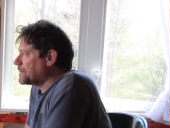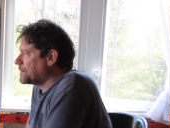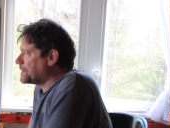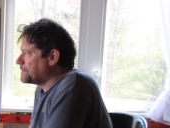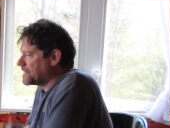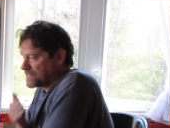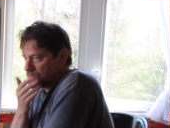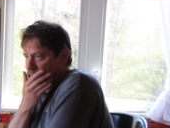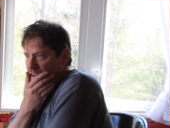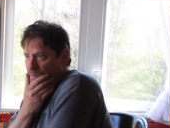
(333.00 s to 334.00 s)
when my buddies
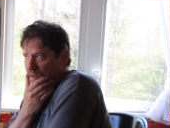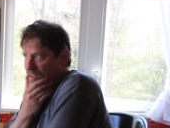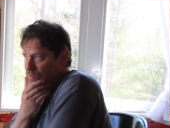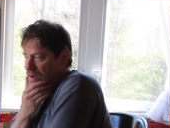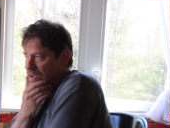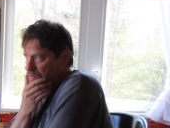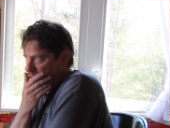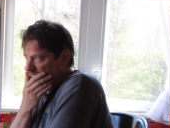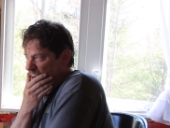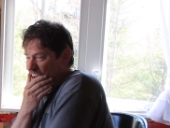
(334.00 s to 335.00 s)
Ray, Ray and Ryan
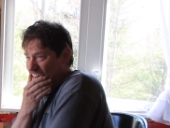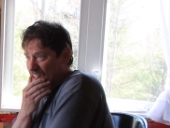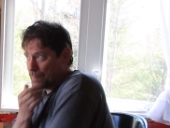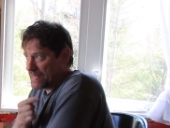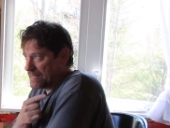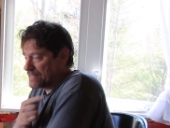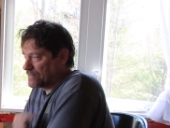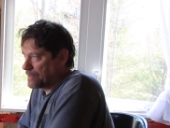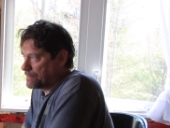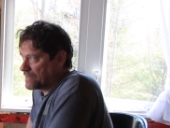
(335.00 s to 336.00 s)
were here and they helped me cut
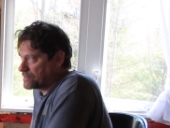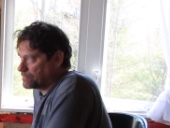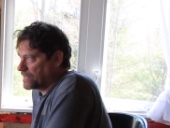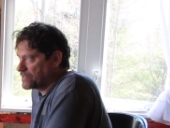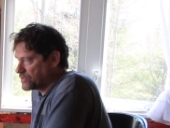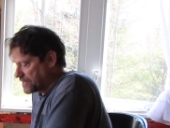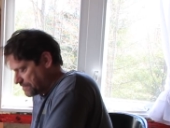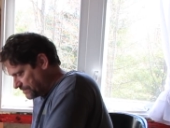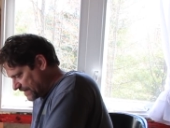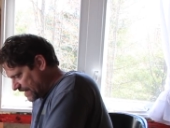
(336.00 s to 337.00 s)
down that pine, pine tree.
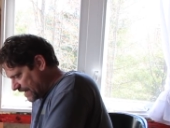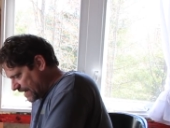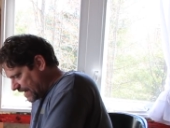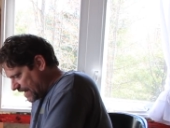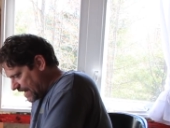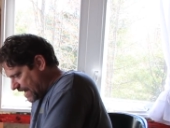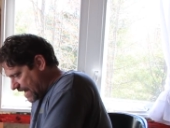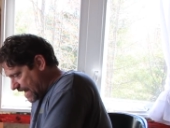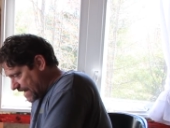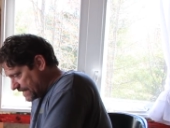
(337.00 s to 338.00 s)

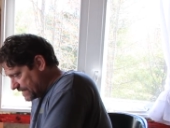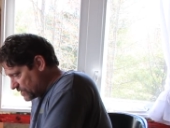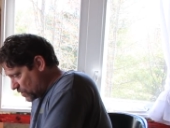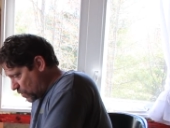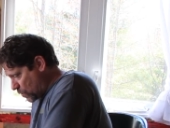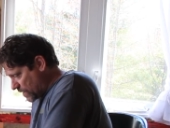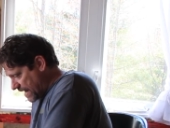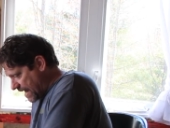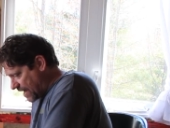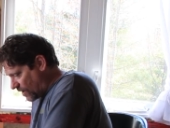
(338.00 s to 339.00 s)
And so,
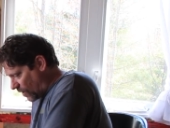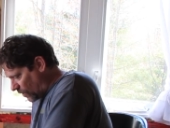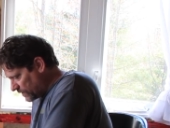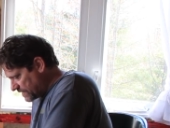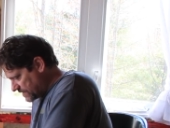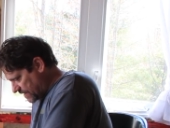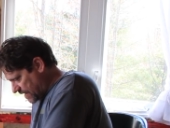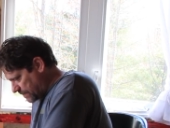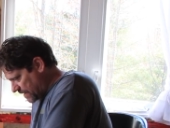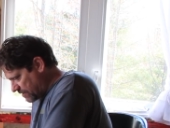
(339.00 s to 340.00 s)
yeah, all this
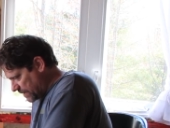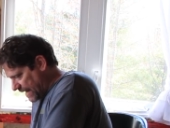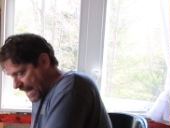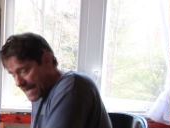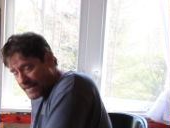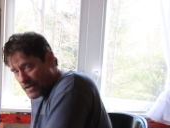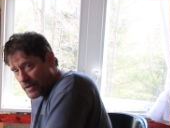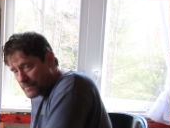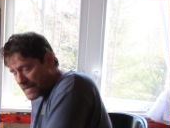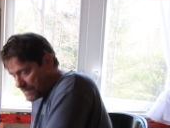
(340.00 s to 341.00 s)
time I've been hating
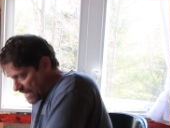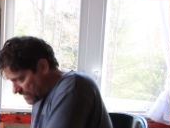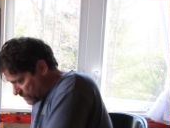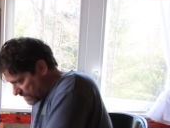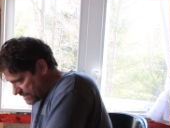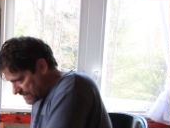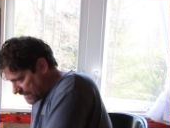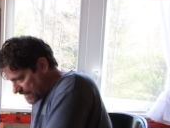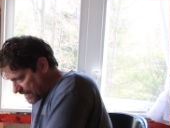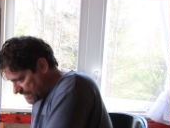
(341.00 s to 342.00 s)
on my batteries,
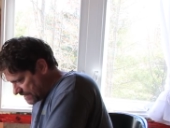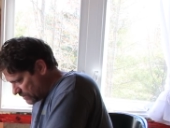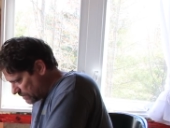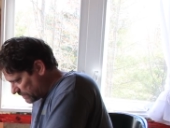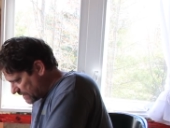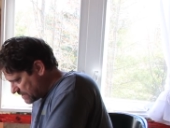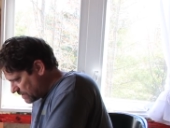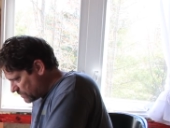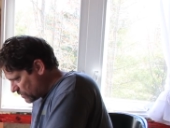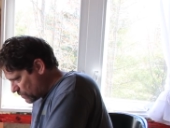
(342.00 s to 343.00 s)
thinking I need to replace
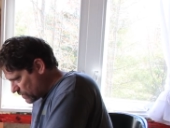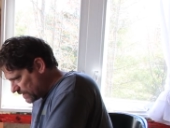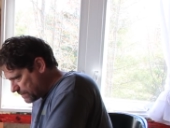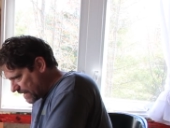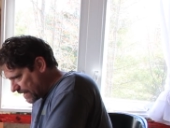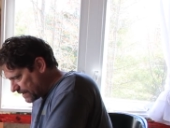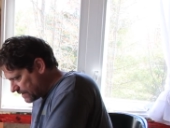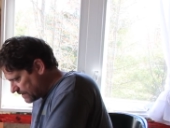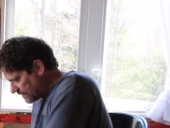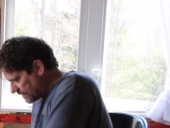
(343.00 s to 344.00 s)
them. They're really bad.
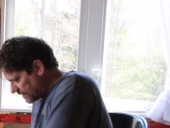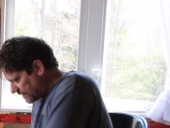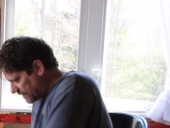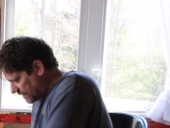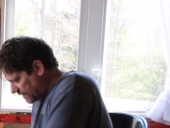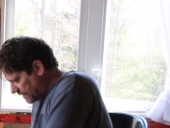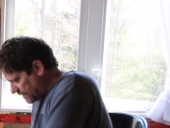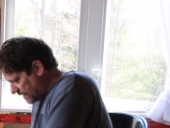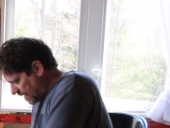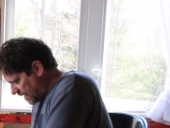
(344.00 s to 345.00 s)

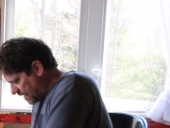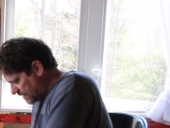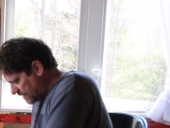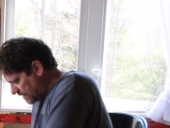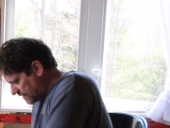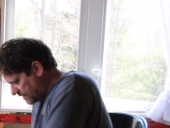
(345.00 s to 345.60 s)
And